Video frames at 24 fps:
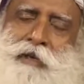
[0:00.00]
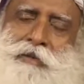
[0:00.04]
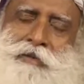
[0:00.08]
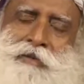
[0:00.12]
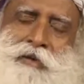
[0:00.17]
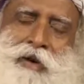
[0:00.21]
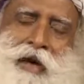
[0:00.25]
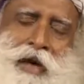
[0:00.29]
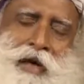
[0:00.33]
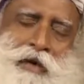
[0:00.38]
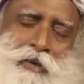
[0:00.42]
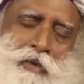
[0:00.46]

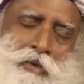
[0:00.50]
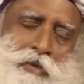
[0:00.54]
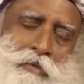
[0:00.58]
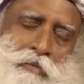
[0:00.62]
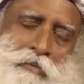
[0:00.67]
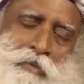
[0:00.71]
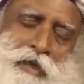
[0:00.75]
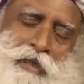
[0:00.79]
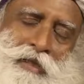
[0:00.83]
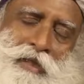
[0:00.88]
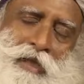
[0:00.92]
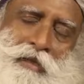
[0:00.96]
So I
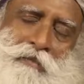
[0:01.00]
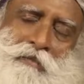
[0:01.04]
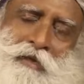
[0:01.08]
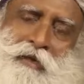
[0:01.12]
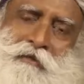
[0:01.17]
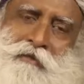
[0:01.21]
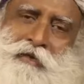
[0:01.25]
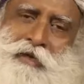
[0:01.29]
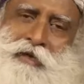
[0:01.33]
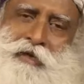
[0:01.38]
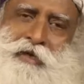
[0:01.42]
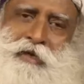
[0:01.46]
couldn't meet them,
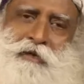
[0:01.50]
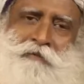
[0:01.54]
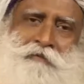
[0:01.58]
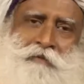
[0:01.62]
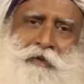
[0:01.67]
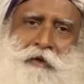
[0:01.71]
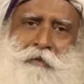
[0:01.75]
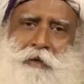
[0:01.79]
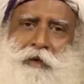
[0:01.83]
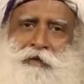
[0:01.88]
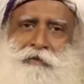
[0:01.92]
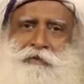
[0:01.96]
they were here
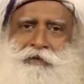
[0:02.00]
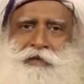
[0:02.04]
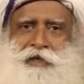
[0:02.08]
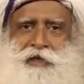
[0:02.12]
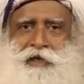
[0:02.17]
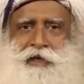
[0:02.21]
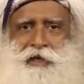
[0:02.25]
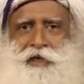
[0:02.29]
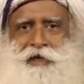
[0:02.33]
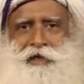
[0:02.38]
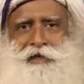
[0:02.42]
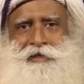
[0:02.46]
for about
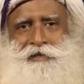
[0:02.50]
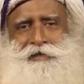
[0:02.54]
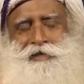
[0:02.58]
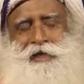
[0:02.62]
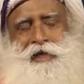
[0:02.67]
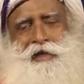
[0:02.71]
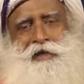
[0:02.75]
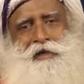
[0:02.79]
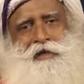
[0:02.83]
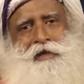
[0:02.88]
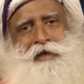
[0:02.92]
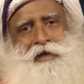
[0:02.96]
3 days
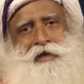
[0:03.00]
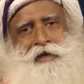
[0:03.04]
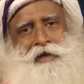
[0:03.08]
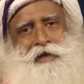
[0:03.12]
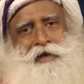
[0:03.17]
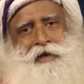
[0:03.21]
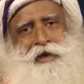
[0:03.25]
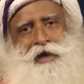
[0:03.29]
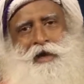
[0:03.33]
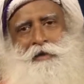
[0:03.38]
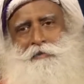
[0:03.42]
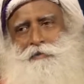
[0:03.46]
and
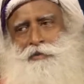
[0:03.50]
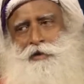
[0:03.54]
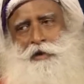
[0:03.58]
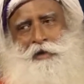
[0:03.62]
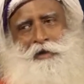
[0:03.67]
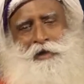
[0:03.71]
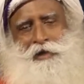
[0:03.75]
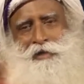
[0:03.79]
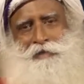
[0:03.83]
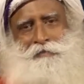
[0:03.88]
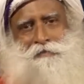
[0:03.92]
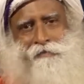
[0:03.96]
I'm
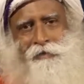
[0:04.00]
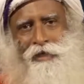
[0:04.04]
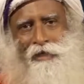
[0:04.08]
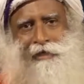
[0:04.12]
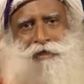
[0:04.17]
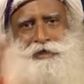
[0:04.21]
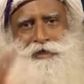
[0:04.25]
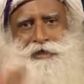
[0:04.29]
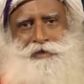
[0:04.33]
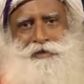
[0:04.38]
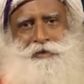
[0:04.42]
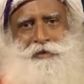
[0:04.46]
talking
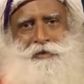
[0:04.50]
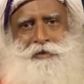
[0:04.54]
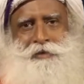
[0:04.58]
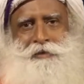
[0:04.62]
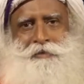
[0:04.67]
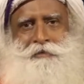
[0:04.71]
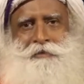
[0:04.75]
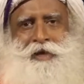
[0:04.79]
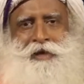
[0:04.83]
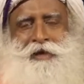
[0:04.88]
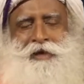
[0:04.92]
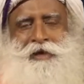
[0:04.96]
many years
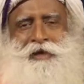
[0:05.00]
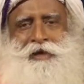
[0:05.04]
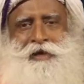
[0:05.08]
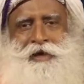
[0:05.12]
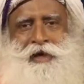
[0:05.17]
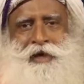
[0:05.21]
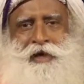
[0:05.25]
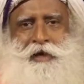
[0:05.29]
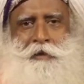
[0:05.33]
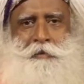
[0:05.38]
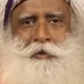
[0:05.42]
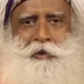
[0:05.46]
ago,
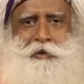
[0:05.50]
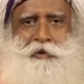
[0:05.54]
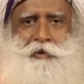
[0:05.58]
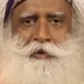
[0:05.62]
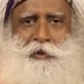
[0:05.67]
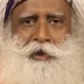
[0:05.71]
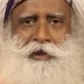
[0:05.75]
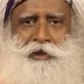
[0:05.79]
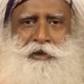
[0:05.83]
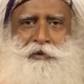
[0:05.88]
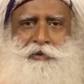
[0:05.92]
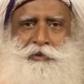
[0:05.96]
like about
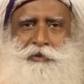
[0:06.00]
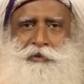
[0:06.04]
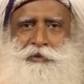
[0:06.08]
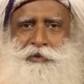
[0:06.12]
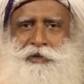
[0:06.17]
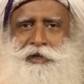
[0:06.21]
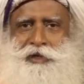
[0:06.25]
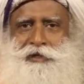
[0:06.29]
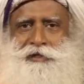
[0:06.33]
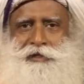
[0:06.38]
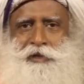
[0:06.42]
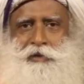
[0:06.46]
22
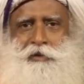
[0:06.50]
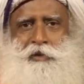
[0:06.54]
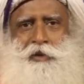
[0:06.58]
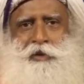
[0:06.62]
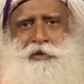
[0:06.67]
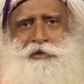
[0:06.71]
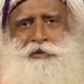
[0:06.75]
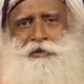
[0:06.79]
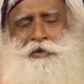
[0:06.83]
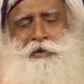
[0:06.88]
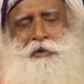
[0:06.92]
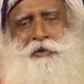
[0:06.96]
years ago
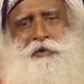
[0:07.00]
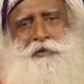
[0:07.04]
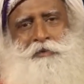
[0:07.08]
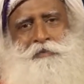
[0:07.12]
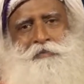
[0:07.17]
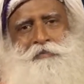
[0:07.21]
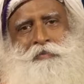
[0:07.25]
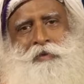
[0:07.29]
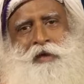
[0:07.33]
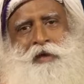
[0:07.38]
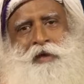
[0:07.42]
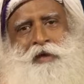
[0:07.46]
or so.
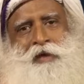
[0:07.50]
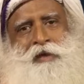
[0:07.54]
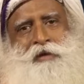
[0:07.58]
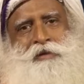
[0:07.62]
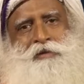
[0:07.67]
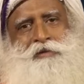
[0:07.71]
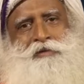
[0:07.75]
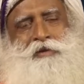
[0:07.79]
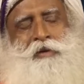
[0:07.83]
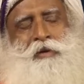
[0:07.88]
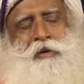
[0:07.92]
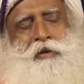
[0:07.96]

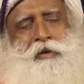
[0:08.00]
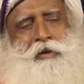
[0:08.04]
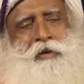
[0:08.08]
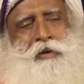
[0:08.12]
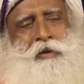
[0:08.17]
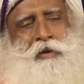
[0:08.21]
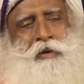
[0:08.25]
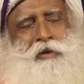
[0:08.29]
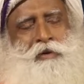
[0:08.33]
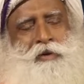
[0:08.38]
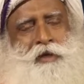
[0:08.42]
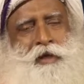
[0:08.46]

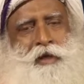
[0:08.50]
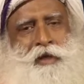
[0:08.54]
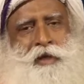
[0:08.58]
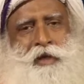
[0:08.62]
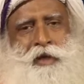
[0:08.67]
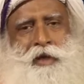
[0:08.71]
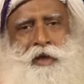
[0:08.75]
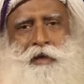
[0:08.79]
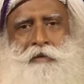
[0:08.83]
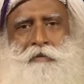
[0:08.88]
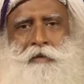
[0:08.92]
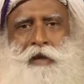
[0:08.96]
So they
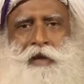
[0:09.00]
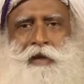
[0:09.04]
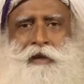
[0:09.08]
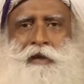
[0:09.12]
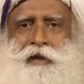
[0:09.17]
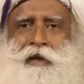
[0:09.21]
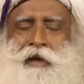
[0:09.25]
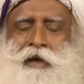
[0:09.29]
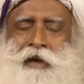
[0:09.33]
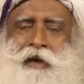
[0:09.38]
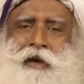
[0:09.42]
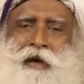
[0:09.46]
came
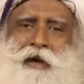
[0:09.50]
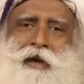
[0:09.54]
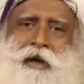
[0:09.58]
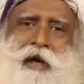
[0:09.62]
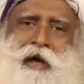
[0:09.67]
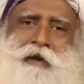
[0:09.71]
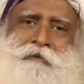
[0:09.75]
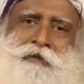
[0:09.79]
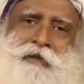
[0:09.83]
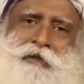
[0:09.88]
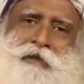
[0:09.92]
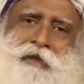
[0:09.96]
and
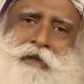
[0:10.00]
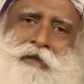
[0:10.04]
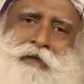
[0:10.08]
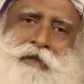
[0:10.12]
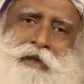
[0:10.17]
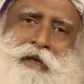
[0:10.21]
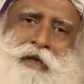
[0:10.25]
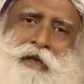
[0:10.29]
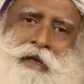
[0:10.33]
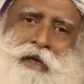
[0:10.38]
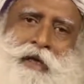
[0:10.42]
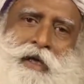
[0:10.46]
after the
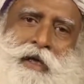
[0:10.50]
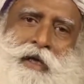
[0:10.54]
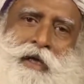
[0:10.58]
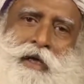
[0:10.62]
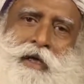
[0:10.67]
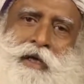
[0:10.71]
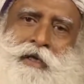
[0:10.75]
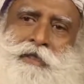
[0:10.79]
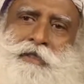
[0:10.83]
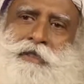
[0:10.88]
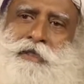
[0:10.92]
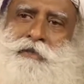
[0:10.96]
third
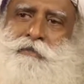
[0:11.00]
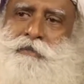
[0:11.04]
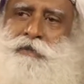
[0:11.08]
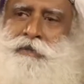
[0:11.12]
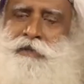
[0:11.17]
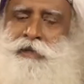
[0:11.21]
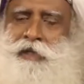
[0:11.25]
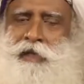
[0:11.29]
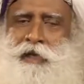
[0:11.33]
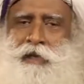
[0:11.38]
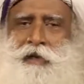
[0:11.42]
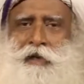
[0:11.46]
day, it
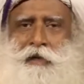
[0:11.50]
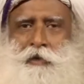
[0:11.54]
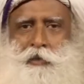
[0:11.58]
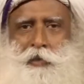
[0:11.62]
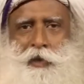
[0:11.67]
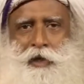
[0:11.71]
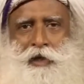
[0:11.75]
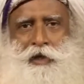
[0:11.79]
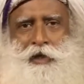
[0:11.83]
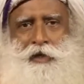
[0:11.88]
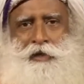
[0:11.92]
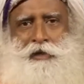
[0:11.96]
seems they got
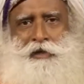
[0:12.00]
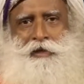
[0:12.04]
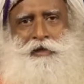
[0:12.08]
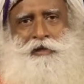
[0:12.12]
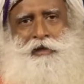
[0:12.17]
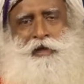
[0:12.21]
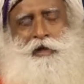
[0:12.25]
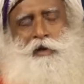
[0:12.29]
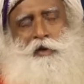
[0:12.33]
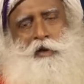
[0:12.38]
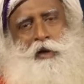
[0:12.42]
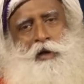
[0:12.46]
very angry,
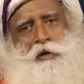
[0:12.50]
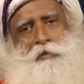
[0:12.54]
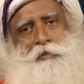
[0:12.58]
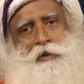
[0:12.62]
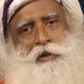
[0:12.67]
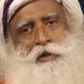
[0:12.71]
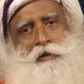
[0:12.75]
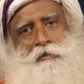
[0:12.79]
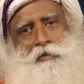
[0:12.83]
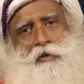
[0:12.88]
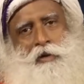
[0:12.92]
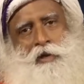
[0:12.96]
they called
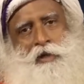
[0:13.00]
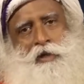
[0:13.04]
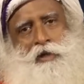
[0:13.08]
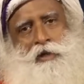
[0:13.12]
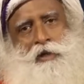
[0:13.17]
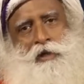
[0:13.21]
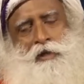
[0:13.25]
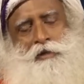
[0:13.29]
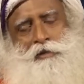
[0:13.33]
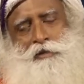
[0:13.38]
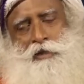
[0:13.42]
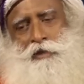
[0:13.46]
me in the
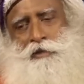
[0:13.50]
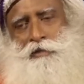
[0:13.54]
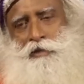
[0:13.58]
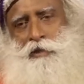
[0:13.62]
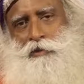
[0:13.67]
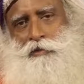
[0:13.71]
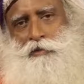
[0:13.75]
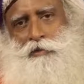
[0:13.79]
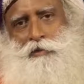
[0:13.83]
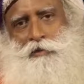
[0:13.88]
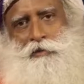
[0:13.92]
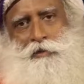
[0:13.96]
morning and said,
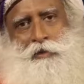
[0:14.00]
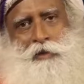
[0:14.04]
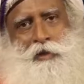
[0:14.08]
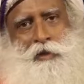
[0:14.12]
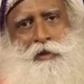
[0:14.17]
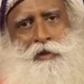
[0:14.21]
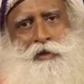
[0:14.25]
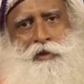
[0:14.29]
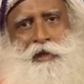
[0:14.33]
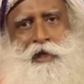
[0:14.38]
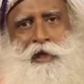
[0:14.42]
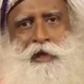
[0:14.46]
Sadhguru,
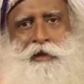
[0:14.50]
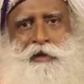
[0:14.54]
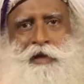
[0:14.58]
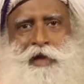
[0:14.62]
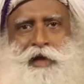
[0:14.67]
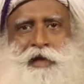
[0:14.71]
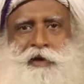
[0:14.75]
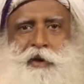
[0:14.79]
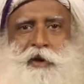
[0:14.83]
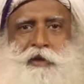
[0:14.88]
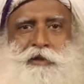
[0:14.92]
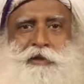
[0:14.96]

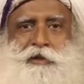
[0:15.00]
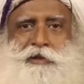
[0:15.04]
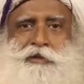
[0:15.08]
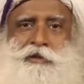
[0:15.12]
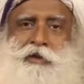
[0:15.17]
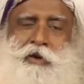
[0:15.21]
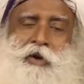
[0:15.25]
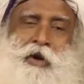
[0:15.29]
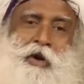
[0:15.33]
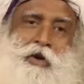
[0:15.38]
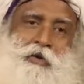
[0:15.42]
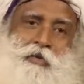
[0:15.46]
their doctors
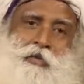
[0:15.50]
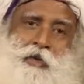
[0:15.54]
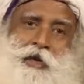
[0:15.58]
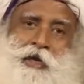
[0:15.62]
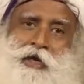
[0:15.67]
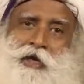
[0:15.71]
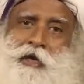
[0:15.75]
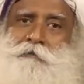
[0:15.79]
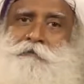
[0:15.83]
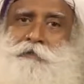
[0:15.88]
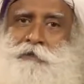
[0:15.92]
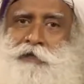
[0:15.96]
are all
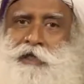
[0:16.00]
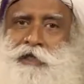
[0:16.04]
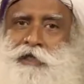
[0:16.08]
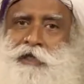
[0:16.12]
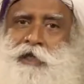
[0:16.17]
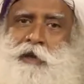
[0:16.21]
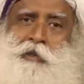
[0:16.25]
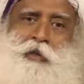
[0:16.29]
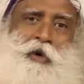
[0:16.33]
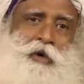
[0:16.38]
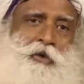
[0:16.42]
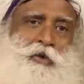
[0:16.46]
very upset,
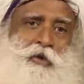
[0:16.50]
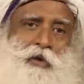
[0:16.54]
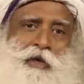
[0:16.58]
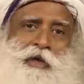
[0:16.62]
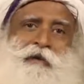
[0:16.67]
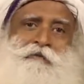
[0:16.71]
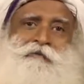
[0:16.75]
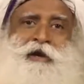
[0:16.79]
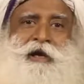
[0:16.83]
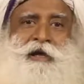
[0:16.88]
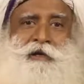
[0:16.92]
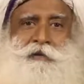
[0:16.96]
they want to
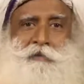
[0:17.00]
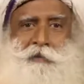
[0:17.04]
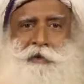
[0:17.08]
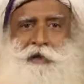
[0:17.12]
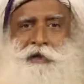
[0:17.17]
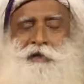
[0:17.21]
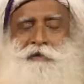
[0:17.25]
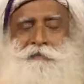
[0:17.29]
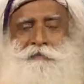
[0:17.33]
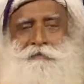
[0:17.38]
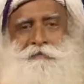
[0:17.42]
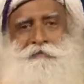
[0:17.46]
leave right
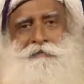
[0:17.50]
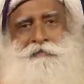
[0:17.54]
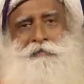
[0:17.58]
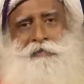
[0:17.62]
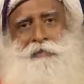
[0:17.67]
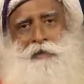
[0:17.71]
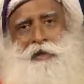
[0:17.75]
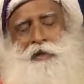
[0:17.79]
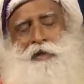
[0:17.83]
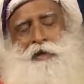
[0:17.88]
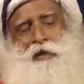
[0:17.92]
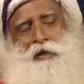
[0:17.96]
away.
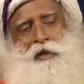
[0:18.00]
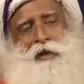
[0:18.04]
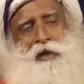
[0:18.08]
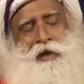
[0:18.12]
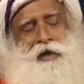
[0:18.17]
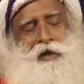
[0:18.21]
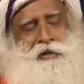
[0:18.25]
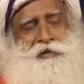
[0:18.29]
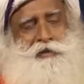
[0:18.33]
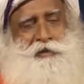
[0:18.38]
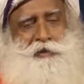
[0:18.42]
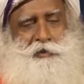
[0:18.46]

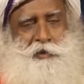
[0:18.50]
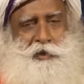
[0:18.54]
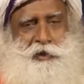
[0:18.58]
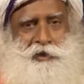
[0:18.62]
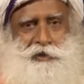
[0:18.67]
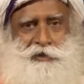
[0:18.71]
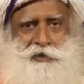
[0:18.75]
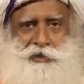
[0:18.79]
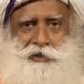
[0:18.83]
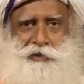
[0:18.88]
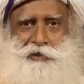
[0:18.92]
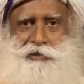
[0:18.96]
I said, what
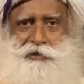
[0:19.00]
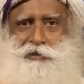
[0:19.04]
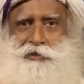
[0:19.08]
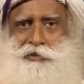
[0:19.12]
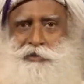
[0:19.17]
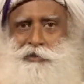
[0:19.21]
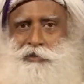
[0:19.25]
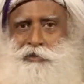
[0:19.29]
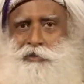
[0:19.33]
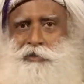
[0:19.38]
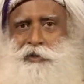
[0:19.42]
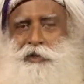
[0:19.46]
is the
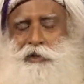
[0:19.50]
issue?